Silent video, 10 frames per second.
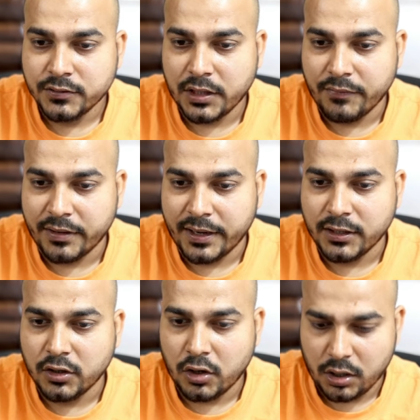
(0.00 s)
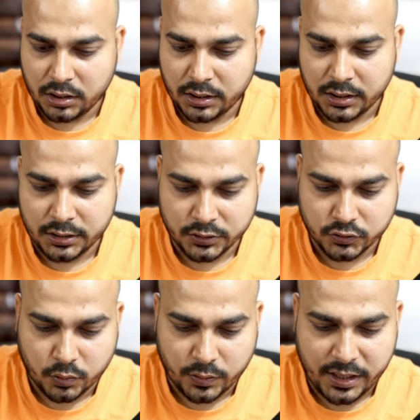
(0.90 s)
So I will write groq
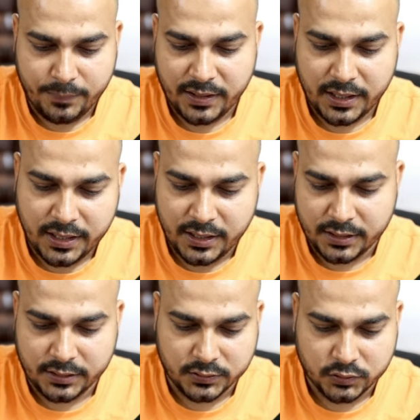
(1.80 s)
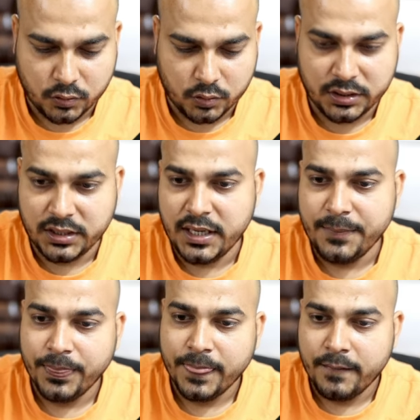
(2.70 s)
underscore API underscore
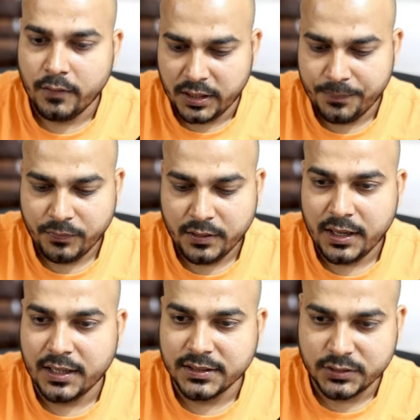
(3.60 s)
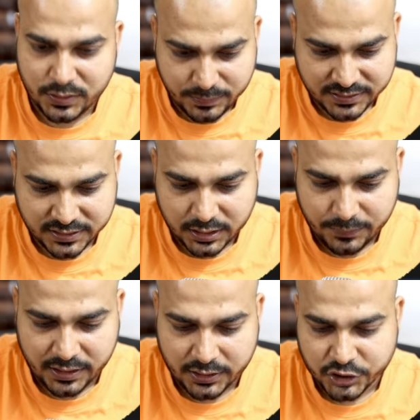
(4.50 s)
key. Okay. And this will
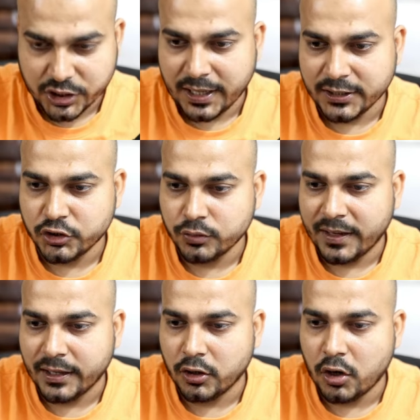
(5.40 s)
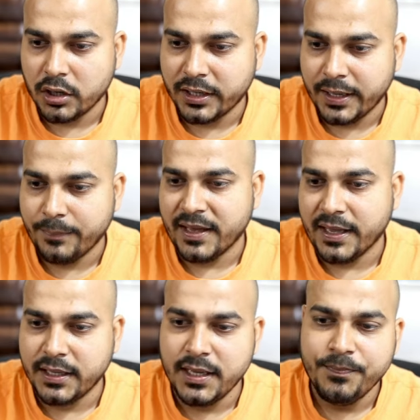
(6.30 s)
basically be initialized to my groq
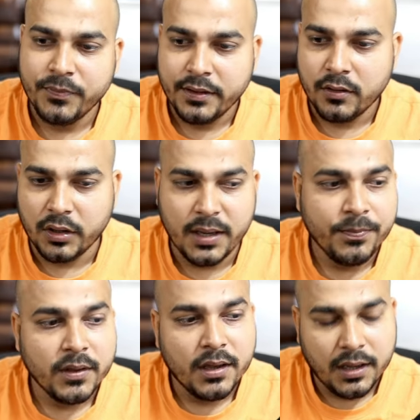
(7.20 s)
API key. Okay.